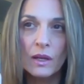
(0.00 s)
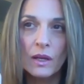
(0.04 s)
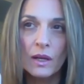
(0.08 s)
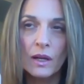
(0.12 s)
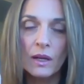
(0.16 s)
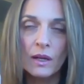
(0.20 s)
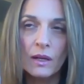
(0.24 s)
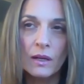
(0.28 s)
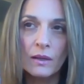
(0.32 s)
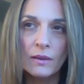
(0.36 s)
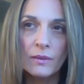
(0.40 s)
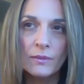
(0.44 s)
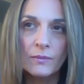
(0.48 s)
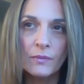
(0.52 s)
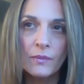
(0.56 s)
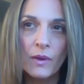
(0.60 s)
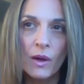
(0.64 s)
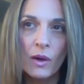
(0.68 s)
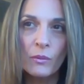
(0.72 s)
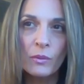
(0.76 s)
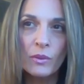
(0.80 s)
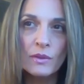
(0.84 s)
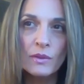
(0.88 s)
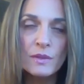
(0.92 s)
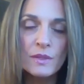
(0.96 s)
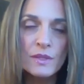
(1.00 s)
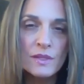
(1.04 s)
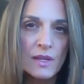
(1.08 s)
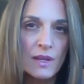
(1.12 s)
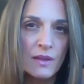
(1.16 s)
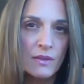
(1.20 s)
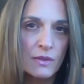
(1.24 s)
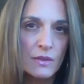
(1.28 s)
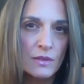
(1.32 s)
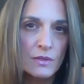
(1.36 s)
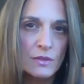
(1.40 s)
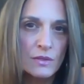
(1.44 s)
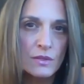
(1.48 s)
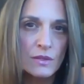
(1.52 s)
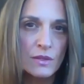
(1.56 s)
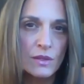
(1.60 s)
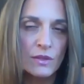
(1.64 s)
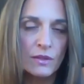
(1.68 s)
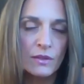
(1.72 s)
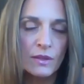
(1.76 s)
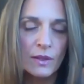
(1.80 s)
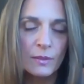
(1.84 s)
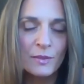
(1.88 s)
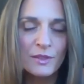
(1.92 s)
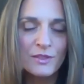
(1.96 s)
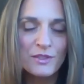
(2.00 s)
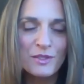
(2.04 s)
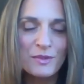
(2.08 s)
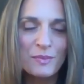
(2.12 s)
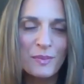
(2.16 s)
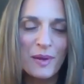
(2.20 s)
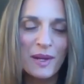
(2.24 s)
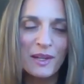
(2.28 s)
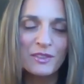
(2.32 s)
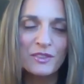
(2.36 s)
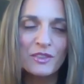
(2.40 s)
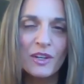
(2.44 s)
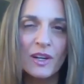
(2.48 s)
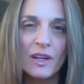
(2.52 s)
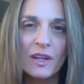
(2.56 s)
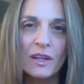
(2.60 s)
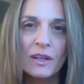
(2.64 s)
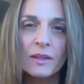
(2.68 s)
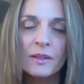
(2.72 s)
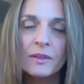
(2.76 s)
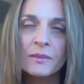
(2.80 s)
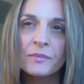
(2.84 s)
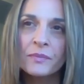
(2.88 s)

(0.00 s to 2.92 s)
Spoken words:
I will say this, so let me just backtrack.